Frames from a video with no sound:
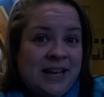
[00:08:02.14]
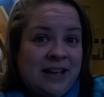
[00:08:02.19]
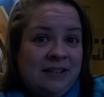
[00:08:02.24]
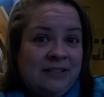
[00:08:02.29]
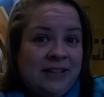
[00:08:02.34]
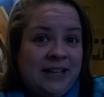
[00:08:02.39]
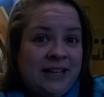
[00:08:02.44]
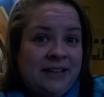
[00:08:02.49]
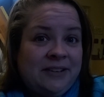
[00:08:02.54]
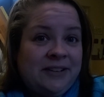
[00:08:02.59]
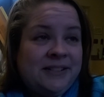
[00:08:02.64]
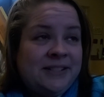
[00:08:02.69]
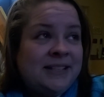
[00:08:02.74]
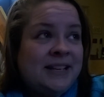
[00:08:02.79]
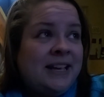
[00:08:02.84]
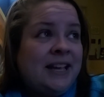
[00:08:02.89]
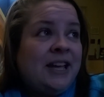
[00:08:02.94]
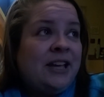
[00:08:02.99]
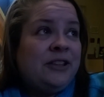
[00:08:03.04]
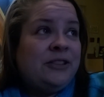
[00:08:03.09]
hell layers,
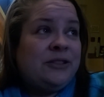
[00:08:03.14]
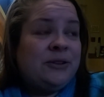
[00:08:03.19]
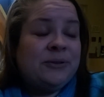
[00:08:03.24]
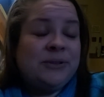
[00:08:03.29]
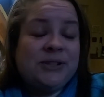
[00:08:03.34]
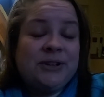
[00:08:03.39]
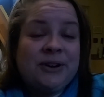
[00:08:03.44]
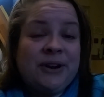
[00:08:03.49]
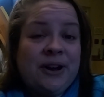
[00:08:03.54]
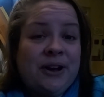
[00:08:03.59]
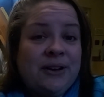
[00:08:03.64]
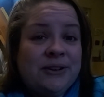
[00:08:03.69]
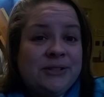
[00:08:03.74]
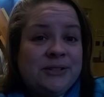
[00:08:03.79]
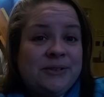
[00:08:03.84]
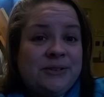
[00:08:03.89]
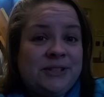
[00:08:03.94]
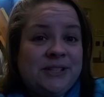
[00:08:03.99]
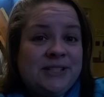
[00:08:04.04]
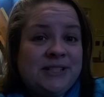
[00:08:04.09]
those are
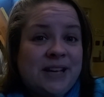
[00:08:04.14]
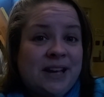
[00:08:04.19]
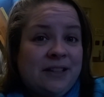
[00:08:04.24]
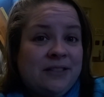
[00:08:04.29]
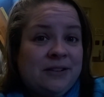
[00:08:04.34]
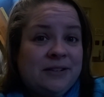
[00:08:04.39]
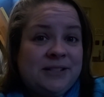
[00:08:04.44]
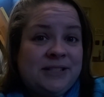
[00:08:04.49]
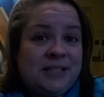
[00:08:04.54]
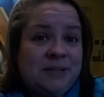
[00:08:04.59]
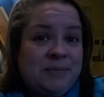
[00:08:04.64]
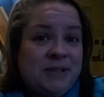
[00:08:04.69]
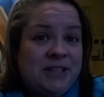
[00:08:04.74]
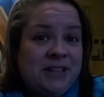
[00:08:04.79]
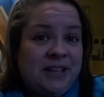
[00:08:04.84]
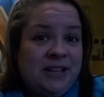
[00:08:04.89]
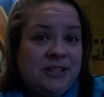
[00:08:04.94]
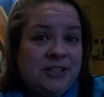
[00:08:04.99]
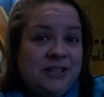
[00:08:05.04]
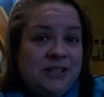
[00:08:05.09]
also just other
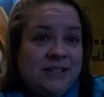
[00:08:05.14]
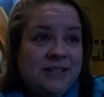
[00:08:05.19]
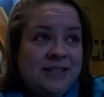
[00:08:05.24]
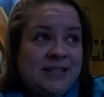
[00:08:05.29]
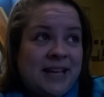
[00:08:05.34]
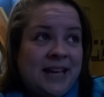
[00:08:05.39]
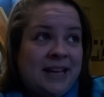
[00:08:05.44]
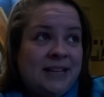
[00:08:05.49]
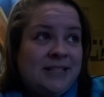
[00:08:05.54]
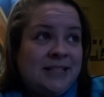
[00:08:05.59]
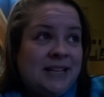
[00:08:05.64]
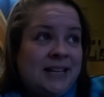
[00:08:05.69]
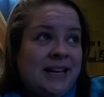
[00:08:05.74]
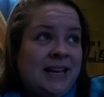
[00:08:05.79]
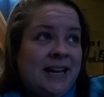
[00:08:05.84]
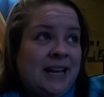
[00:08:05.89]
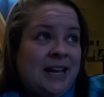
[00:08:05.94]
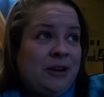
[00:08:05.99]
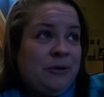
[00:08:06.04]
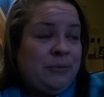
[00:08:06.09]
simulations that
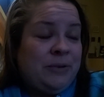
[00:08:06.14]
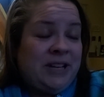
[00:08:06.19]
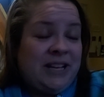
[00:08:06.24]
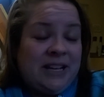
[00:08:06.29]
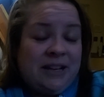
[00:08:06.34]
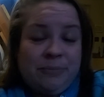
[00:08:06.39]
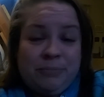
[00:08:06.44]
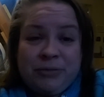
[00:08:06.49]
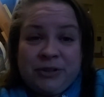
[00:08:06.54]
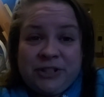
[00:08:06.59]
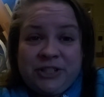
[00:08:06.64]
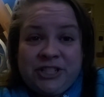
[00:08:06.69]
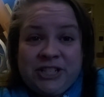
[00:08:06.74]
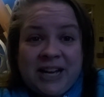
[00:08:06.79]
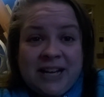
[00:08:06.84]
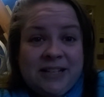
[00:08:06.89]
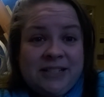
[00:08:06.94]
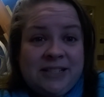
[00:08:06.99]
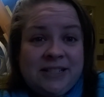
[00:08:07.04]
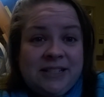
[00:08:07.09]
we
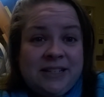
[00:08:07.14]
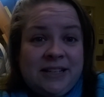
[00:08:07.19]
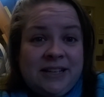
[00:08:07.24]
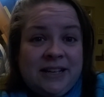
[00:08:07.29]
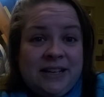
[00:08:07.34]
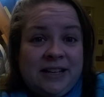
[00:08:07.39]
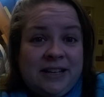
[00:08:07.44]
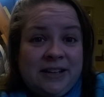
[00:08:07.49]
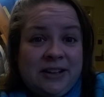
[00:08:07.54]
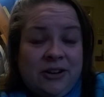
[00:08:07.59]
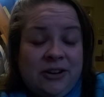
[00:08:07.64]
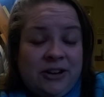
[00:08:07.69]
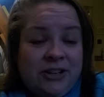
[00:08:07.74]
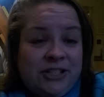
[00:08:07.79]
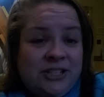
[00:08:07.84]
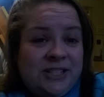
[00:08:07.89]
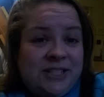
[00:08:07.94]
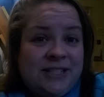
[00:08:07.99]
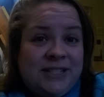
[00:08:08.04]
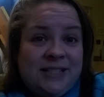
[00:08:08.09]
project
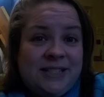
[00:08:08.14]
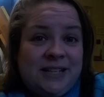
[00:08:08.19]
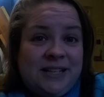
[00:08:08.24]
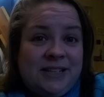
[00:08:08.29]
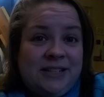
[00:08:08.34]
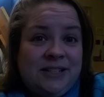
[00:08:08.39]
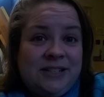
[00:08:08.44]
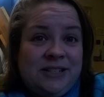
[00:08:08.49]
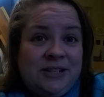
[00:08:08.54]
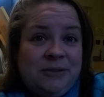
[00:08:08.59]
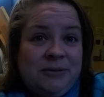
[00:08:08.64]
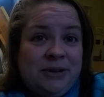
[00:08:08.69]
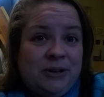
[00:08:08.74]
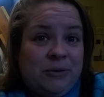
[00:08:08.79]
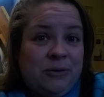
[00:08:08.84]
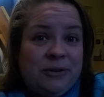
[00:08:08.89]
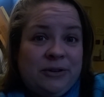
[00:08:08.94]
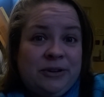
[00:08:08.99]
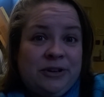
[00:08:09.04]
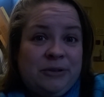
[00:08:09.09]
consciousness into in
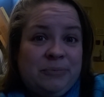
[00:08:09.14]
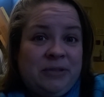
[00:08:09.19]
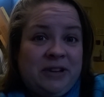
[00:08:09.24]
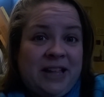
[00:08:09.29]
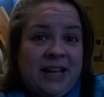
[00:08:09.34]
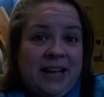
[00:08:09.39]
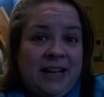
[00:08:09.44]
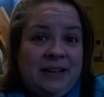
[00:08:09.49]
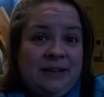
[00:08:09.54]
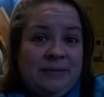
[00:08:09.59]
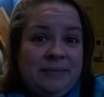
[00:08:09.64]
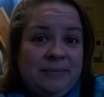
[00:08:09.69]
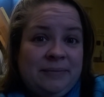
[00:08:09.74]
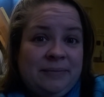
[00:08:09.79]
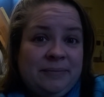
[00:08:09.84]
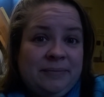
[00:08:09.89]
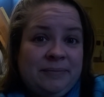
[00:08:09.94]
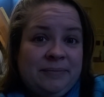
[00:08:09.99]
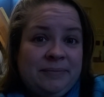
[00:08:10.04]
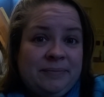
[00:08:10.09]
order to play.
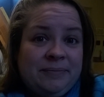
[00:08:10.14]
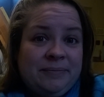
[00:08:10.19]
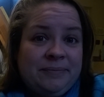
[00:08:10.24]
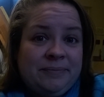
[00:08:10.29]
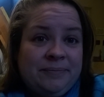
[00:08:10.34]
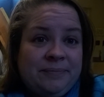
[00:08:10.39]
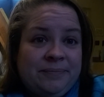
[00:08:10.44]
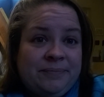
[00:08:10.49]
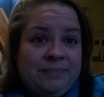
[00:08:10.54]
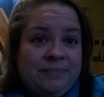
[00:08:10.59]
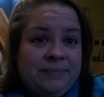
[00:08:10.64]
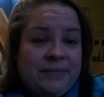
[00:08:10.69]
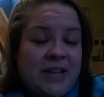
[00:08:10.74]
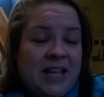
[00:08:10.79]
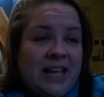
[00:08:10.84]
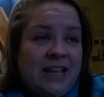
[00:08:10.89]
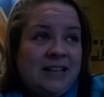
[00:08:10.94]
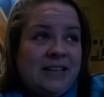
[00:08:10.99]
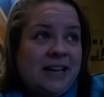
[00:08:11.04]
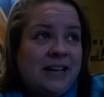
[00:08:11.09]

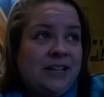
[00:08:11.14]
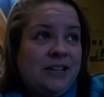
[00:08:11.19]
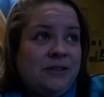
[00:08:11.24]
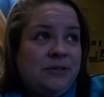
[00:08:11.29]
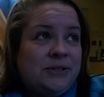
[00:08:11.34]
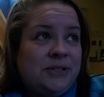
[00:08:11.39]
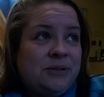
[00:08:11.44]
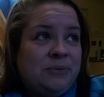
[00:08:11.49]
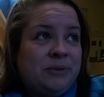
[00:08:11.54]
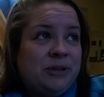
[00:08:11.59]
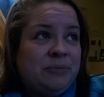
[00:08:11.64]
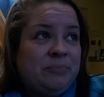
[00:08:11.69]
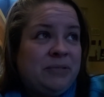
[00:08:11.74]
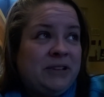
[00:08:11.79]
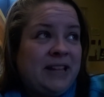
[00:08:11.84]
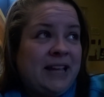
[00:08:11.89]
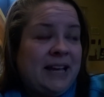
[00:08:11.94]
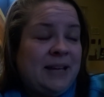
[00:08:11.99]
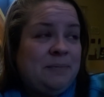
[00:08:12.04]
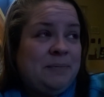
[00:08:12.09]
And I use the word
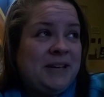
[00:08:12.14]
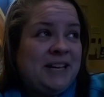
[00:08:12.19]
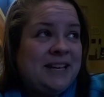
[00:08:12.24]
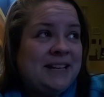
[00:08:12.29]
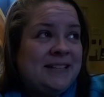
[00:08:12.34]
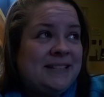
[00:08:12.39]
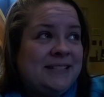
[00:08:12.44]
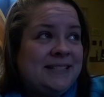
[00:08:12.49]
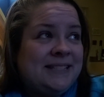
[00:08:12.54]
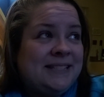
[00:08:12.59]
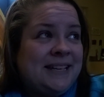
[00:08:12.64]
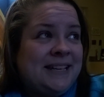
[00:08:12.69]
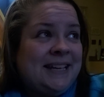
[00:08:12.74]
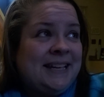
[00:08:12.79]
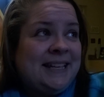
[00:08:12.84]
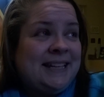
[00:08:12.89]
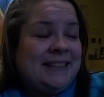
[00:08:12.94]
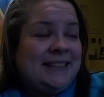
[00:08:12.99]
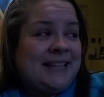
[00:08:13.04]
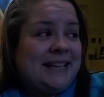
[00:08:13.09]
play because
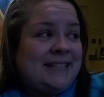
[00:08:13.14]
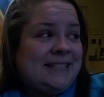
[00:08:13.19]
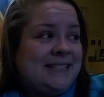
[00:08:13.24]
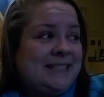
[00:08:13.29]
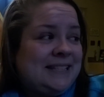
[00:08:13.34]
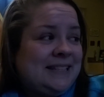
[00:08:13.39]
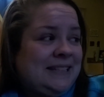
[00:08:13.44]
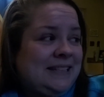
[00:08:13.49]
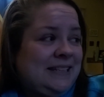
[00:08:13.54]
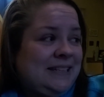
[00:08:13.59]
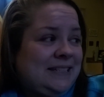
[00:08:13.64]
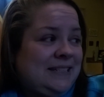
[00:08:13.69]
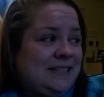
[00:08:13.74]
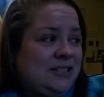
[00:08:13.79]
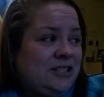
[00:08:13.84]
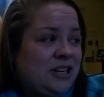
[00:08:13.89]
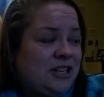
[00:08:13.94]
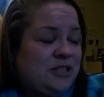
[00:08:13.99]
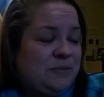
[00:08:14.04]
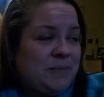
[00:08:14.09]
that's the
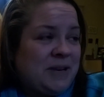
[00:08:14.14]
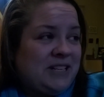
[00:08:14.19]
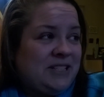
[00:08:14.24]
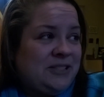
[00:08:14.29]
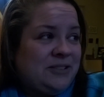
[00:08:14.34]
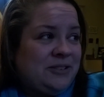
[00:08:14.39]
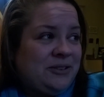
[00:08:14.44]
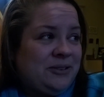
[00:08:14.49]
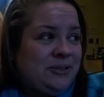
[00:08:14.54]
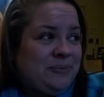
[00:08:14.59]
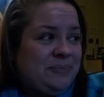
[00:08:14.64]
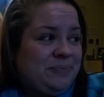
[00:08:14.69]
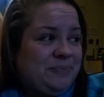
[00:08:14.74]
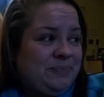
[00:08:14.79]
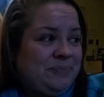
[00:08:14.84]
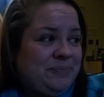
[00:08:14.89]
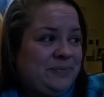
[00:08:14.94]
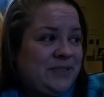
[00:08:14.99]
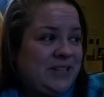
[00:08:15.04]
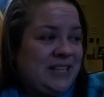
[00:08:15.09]
least judgmental
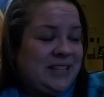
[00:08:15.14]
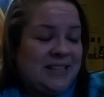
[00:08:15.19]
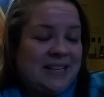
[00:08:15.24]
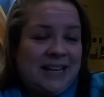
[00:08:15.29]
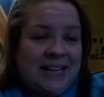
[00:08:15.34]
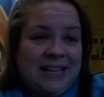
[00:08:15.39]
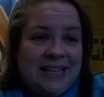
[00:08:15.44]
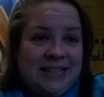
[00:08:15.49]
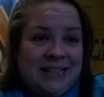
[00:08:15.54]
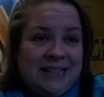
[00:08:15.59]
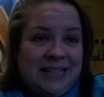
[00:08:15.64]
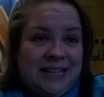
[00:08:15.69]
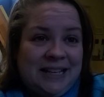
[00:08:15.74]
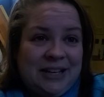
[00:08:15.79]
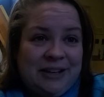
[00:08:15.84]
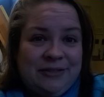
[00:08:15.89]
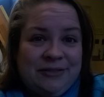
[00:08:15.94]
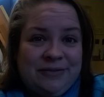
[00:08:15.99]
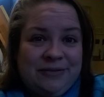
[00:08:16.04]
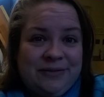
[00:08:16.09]
thing that I can think
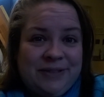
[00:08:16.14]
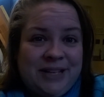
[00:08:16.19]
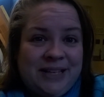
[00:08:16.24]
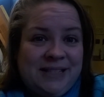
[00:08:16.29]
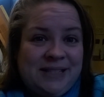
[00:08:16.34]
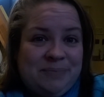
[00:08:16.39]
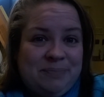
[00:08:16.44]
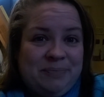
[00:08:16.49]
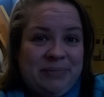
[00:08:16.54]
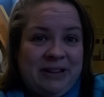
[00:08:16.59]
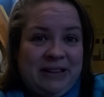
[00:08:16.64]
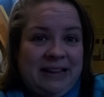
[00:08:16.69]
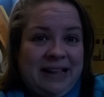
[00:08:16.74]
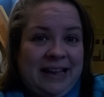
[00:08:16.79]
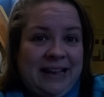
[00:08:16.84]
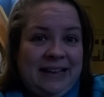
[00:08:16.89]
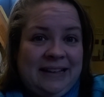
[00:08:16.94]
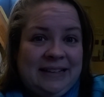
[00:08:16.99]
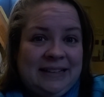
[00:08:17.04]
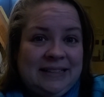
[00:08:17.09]
of. It's
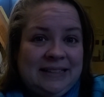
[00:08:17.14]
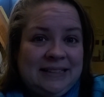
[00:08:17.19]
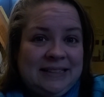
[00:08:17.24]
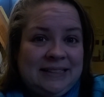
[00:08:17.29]
play.